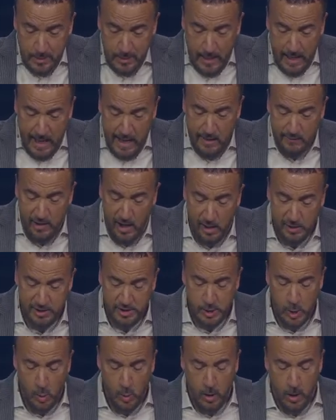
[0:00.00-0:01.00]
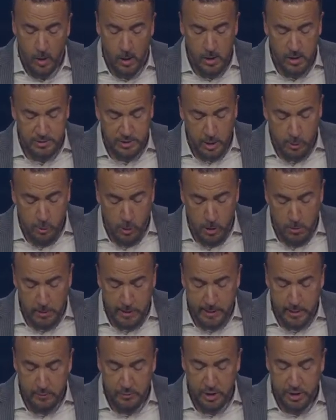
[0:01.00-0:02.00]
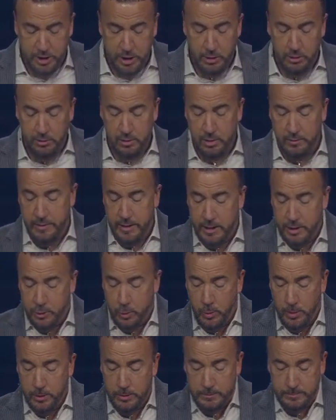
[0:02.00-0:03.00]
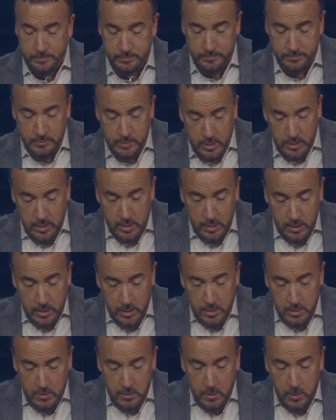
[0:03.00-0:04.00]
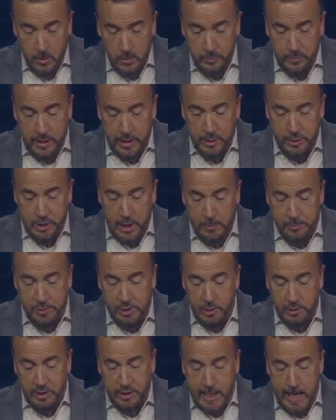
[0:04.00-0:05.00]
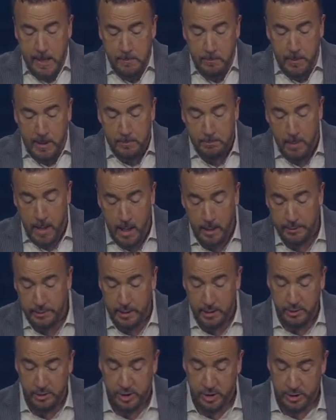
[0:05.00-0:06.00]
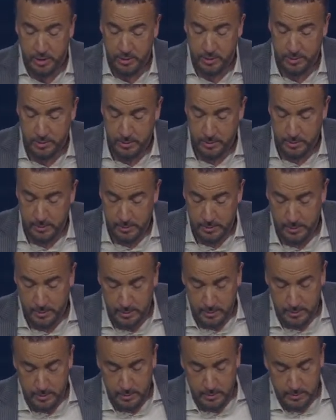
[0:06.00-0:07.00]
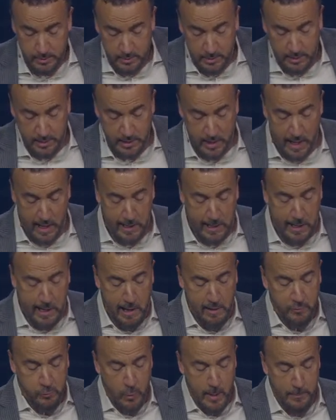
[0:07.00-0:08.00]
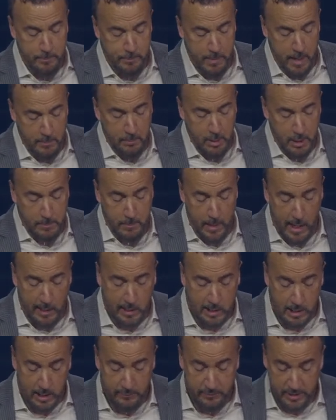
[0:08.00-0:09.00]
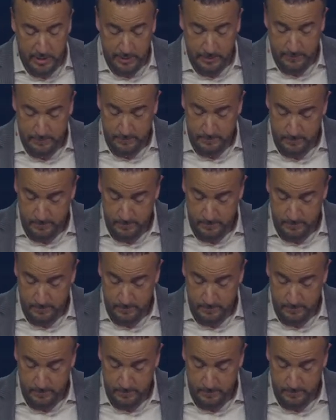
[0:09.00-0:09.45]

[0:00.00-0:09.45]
I have also heard the groaning of the children of Israel, whom the Egyptians keep in bondage, and I have remembered my covenant.